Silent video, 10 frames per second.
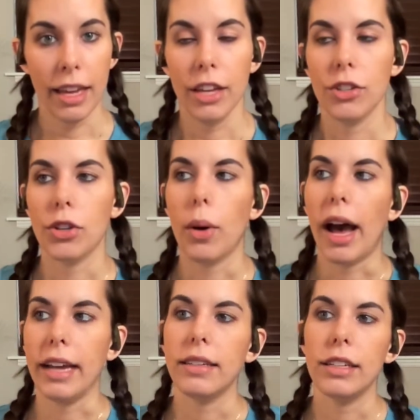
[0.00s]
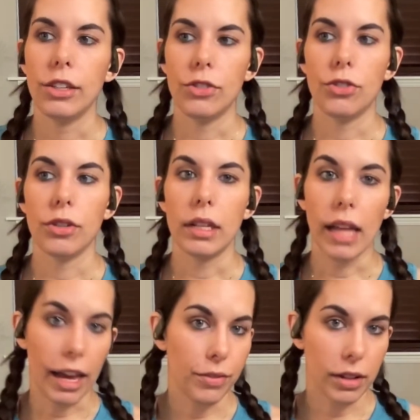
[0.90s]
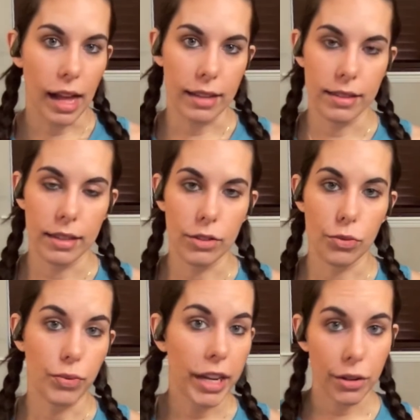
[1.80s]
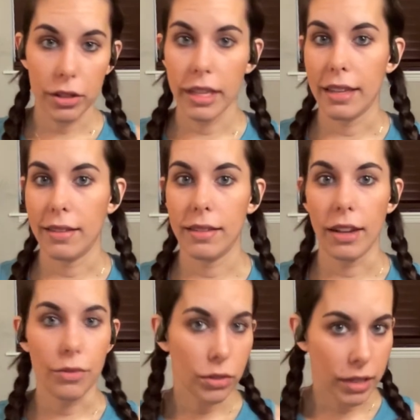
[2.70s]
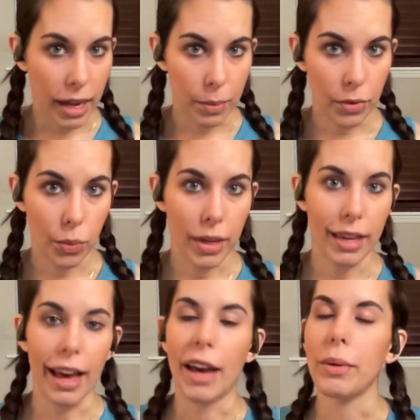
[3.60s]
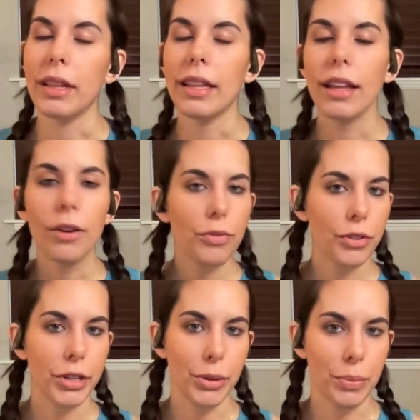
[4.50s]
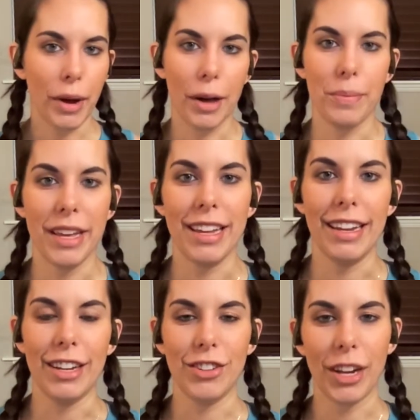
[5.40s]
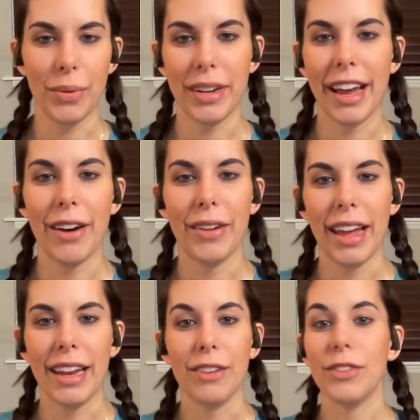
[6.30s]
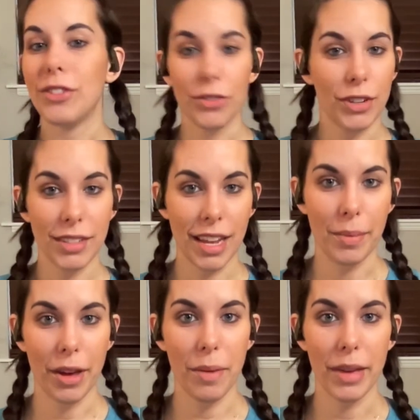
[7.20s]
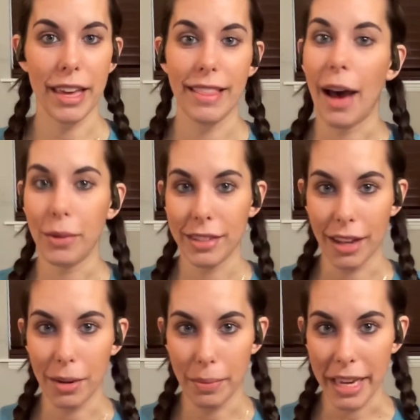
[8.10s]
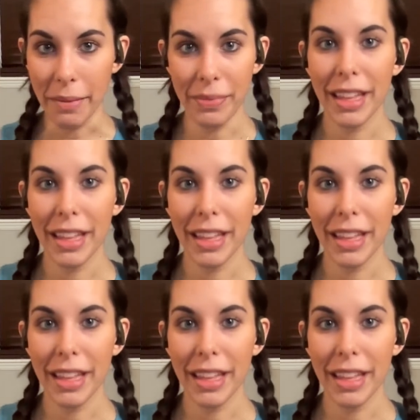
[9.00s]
So I teach live classes regularly, several times a week. I would love for you to pop in and check one out. And if it's your first time coming, that one's on me.